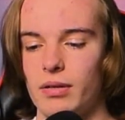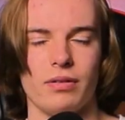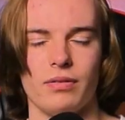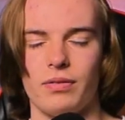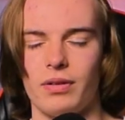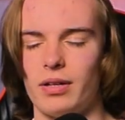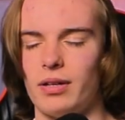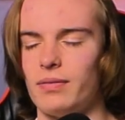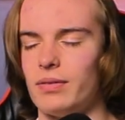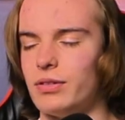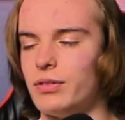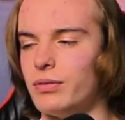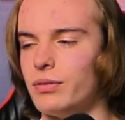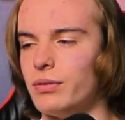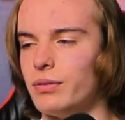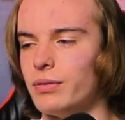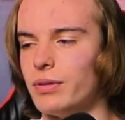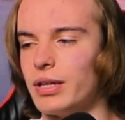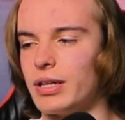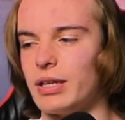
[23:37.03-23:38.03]
if I ever
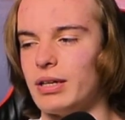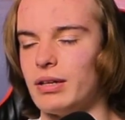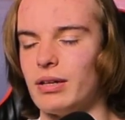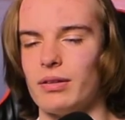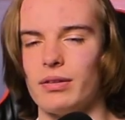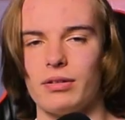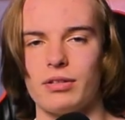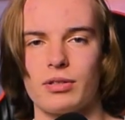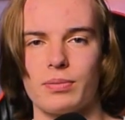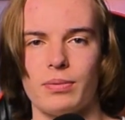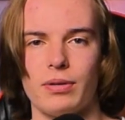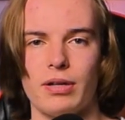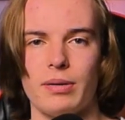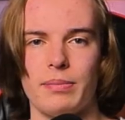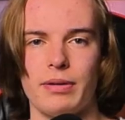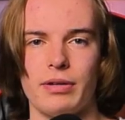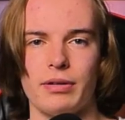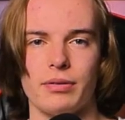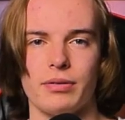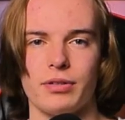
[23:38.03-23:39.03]
do like another
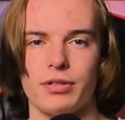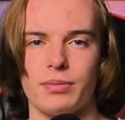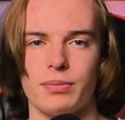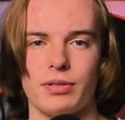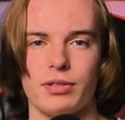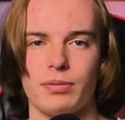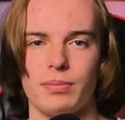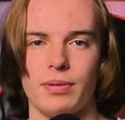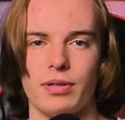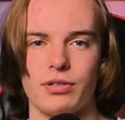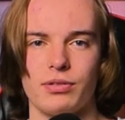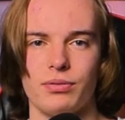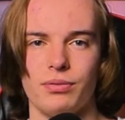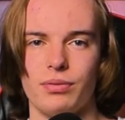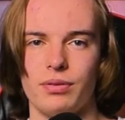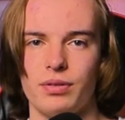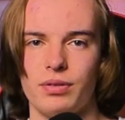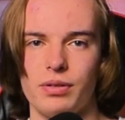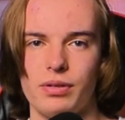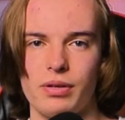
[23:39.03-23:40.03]
Spider-Man Christmas
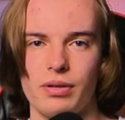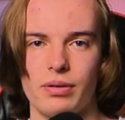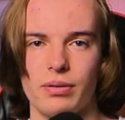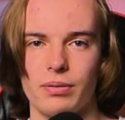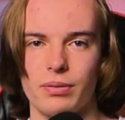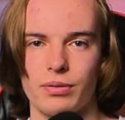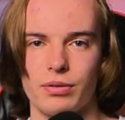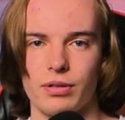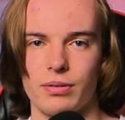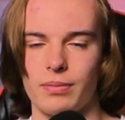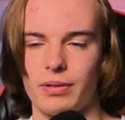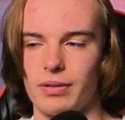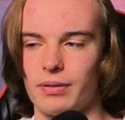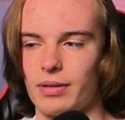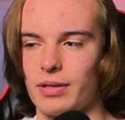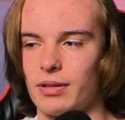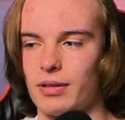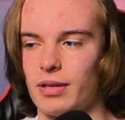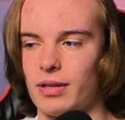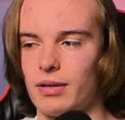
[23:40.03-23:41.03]
special this year or something
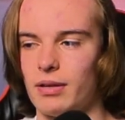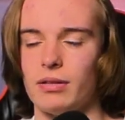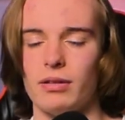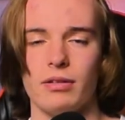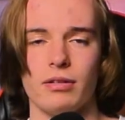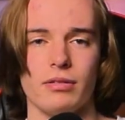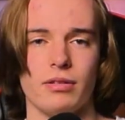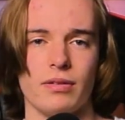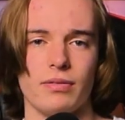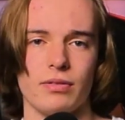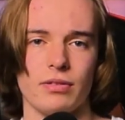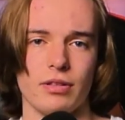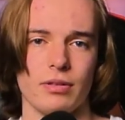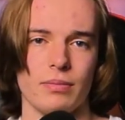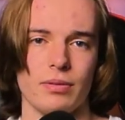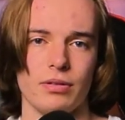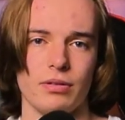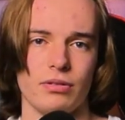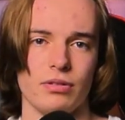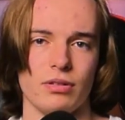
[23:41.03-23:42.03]
like that, then I'd definitely
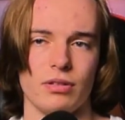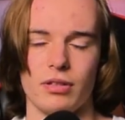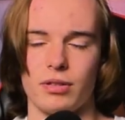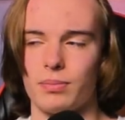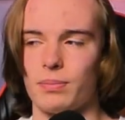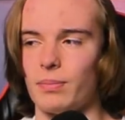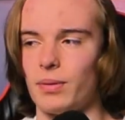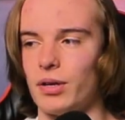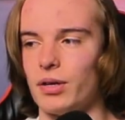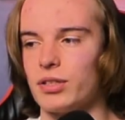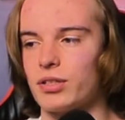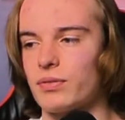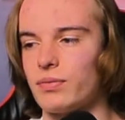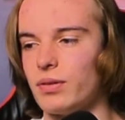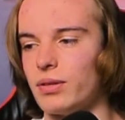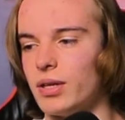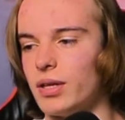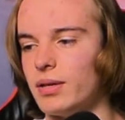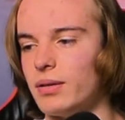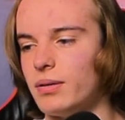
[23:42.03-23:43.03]
be using this mask
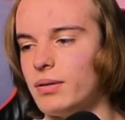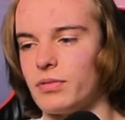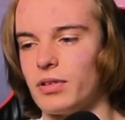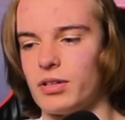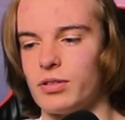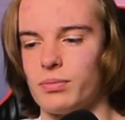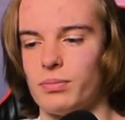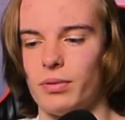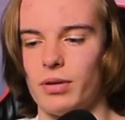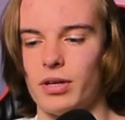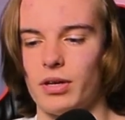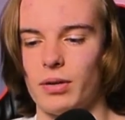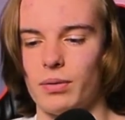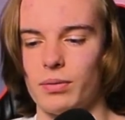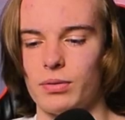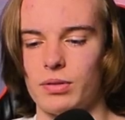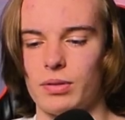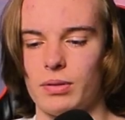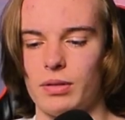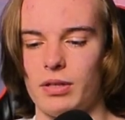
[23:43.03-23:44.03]
for that. That's why I
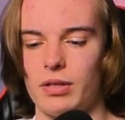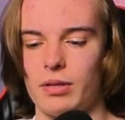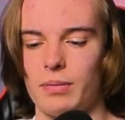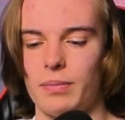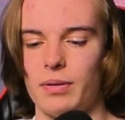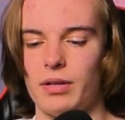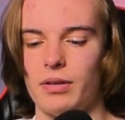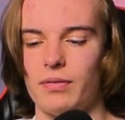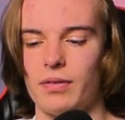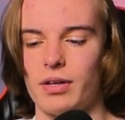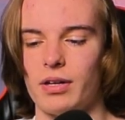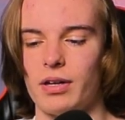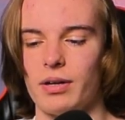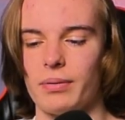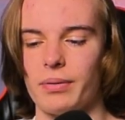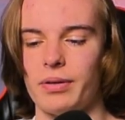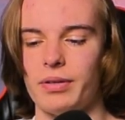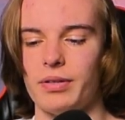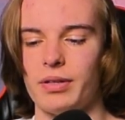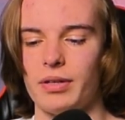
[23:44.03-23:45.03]
was in a bit of a
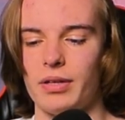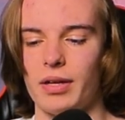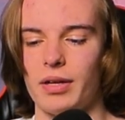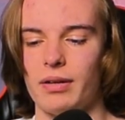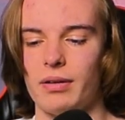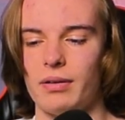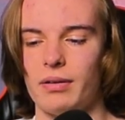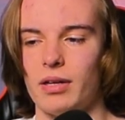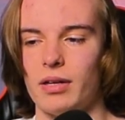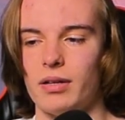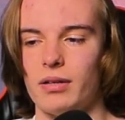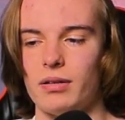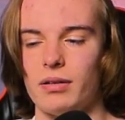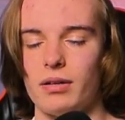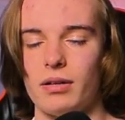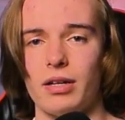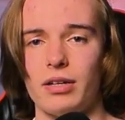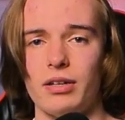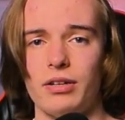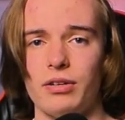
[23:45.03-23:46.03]
hurry to get it, and
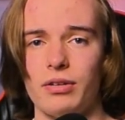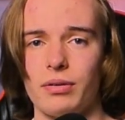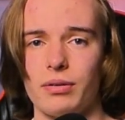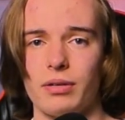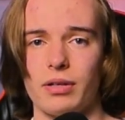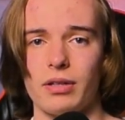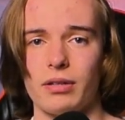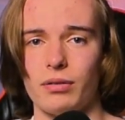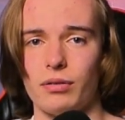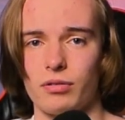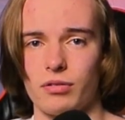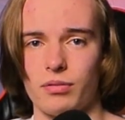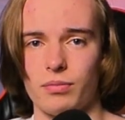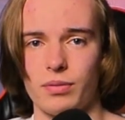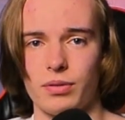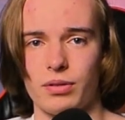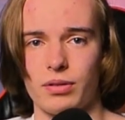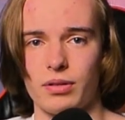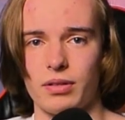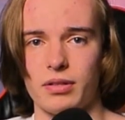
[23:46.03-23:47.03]
I didn't know how long it
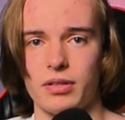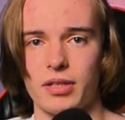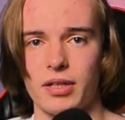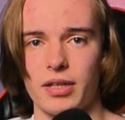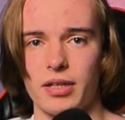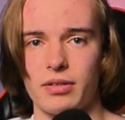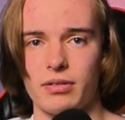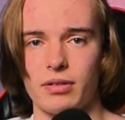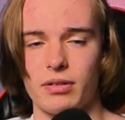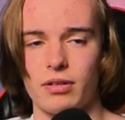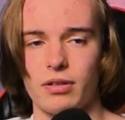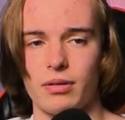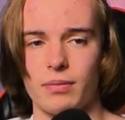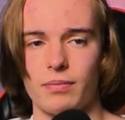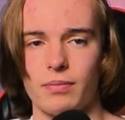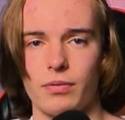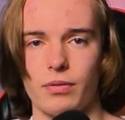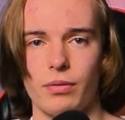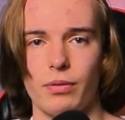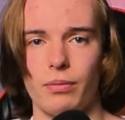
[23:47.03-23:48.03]
was going to take to
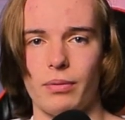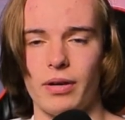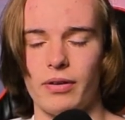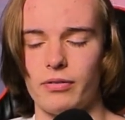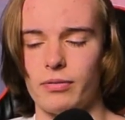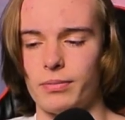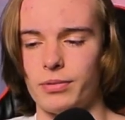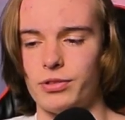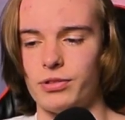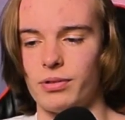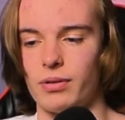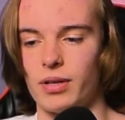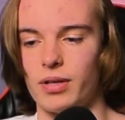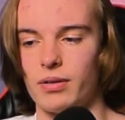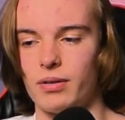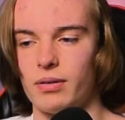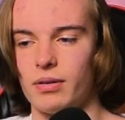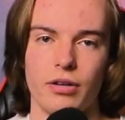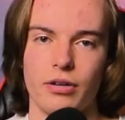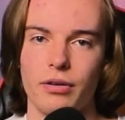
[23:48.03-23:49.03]
come all the way from
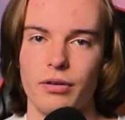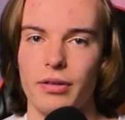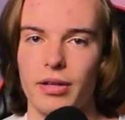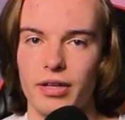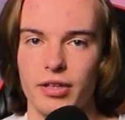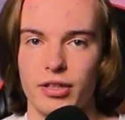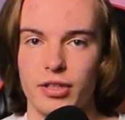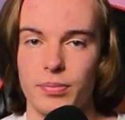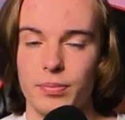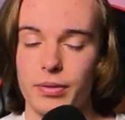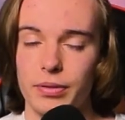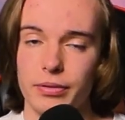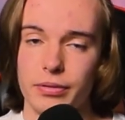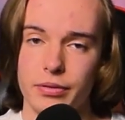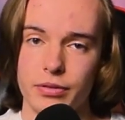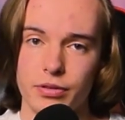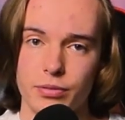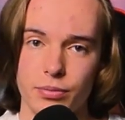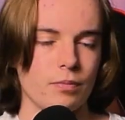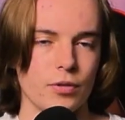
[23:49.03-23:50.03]
China. I know that
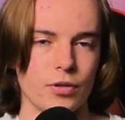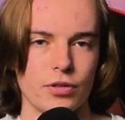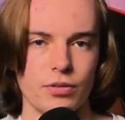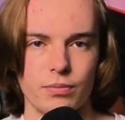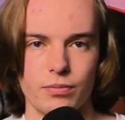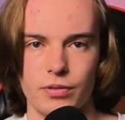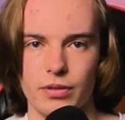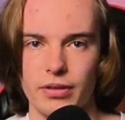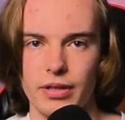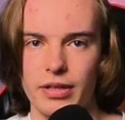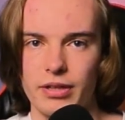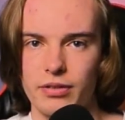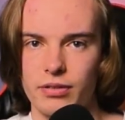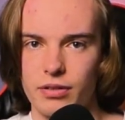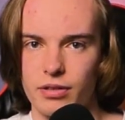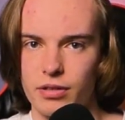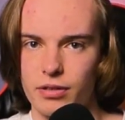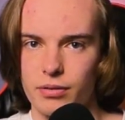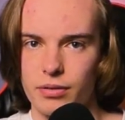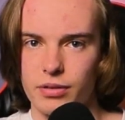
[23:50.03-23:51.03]
experience wasn't related
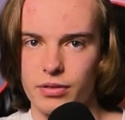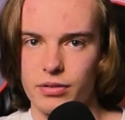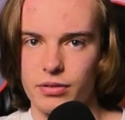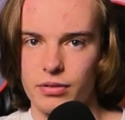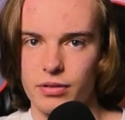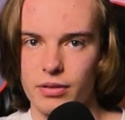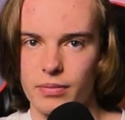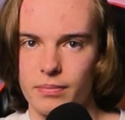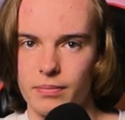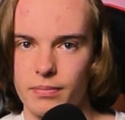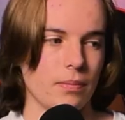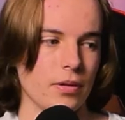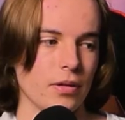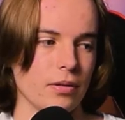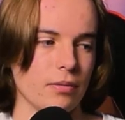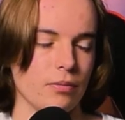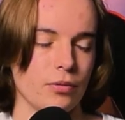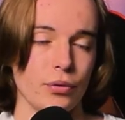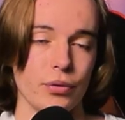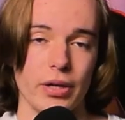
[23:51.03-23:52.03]
to Herostime,
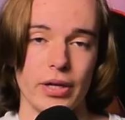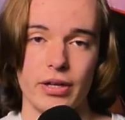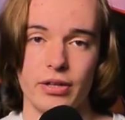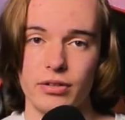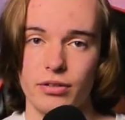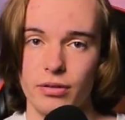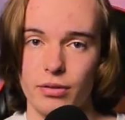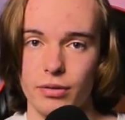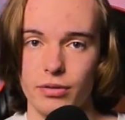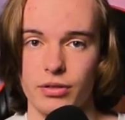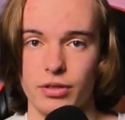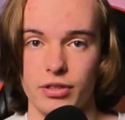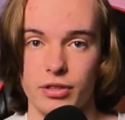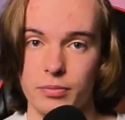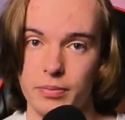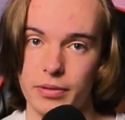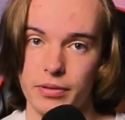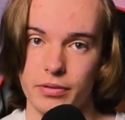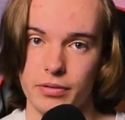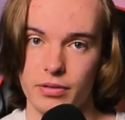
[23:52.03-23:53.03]
but we'll get into those
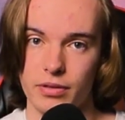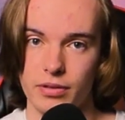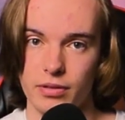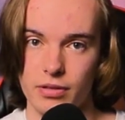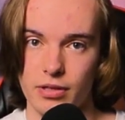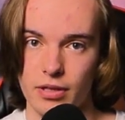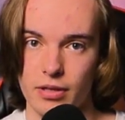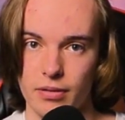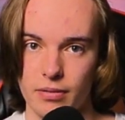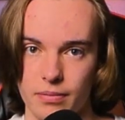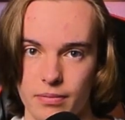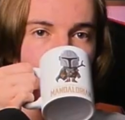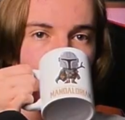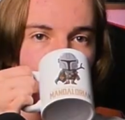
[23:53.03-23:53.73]
experiences now.